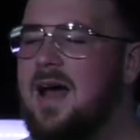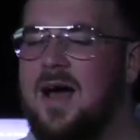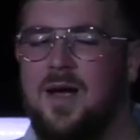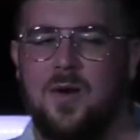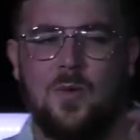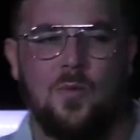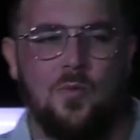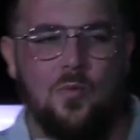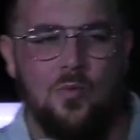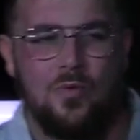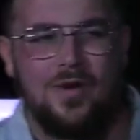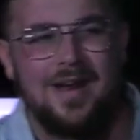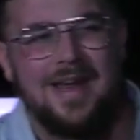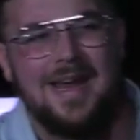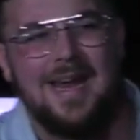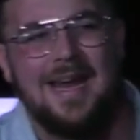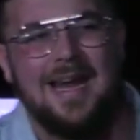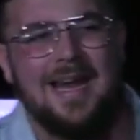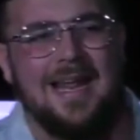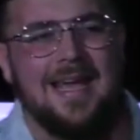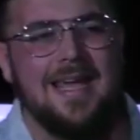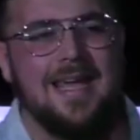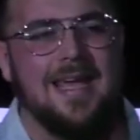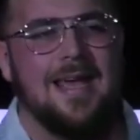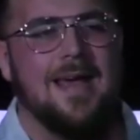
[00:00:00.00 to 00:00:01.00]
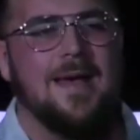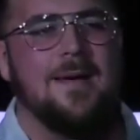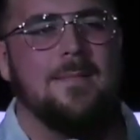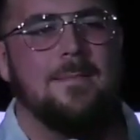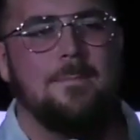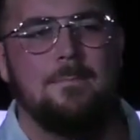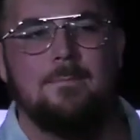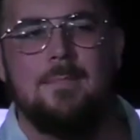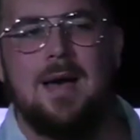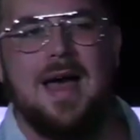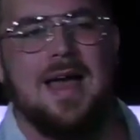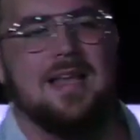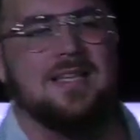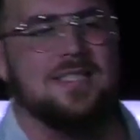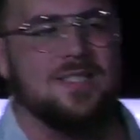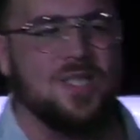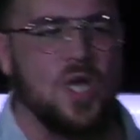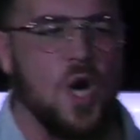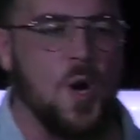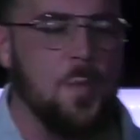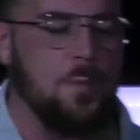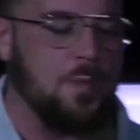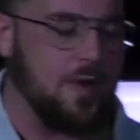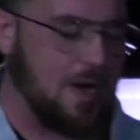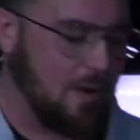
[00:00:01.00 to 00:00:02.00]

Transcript: I really messed up.